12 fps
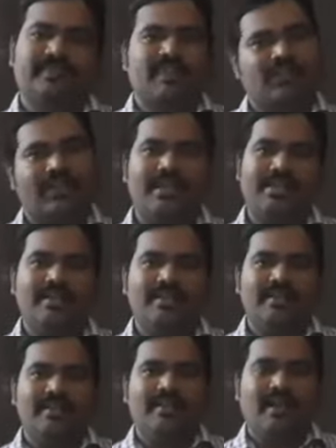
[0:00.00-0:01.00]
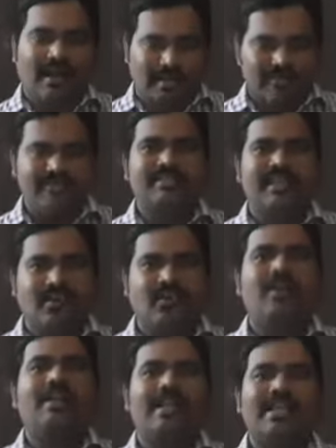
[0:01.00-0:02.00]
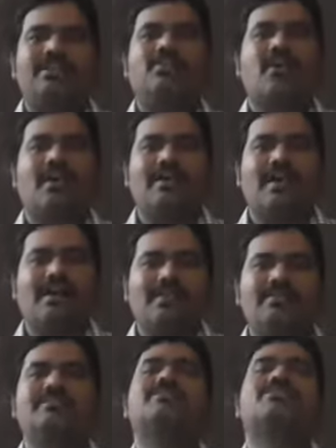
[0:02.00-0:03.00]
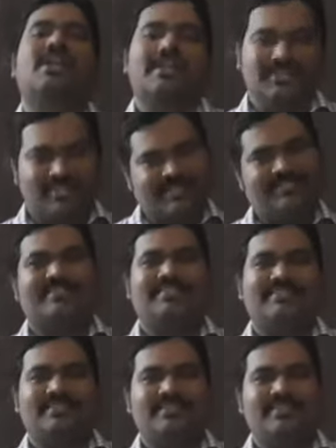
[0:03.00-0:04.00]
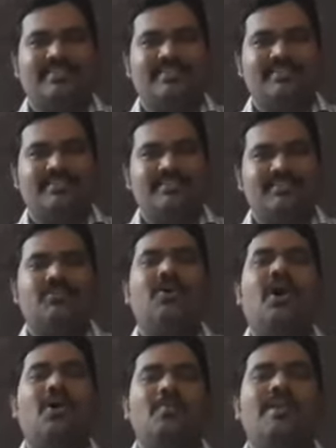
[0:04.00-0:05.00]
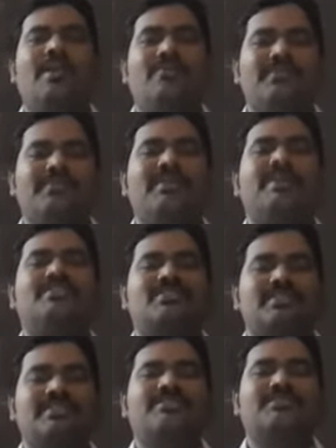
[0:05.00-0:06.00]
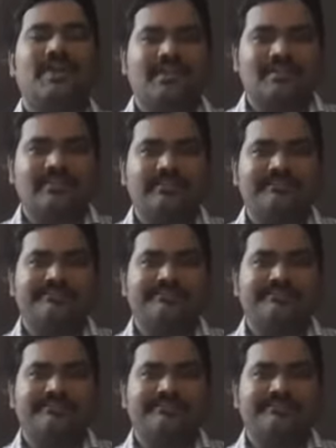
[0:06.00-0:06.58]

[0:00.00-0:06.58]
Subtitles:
Okay, and these are called electron dot structures. So how many of you finished this work?